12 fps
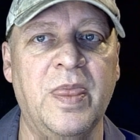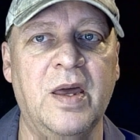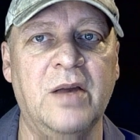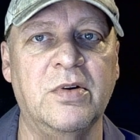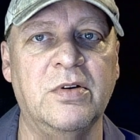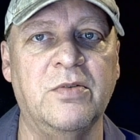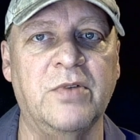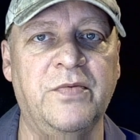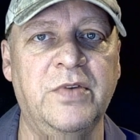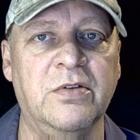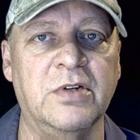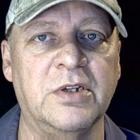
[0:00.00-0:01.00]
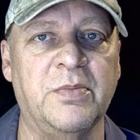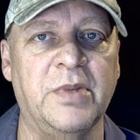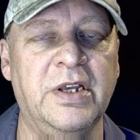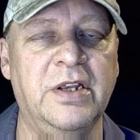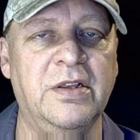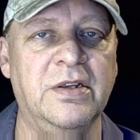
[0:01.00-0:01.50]
I wrote a review
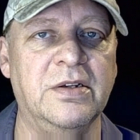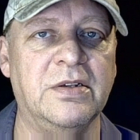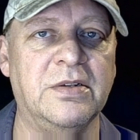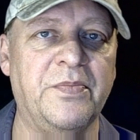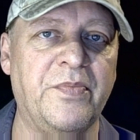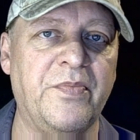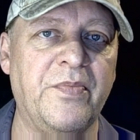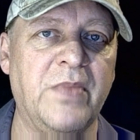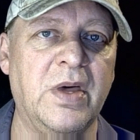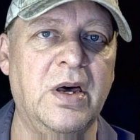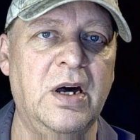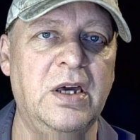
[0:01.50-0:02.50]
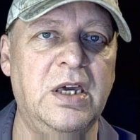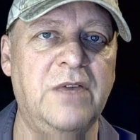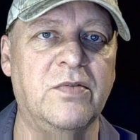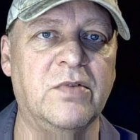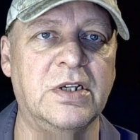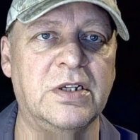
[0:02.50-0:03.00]
explaining this. I gave
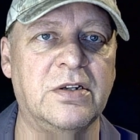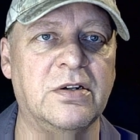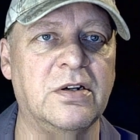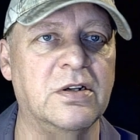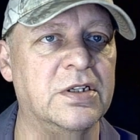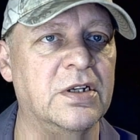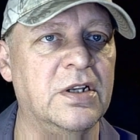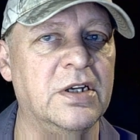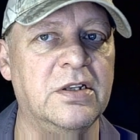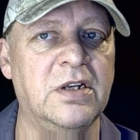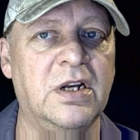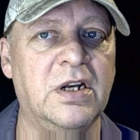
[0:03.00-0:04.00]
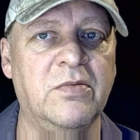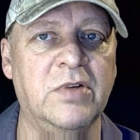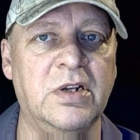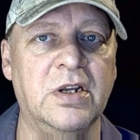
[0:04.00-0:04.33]
it 1 star and selected that I would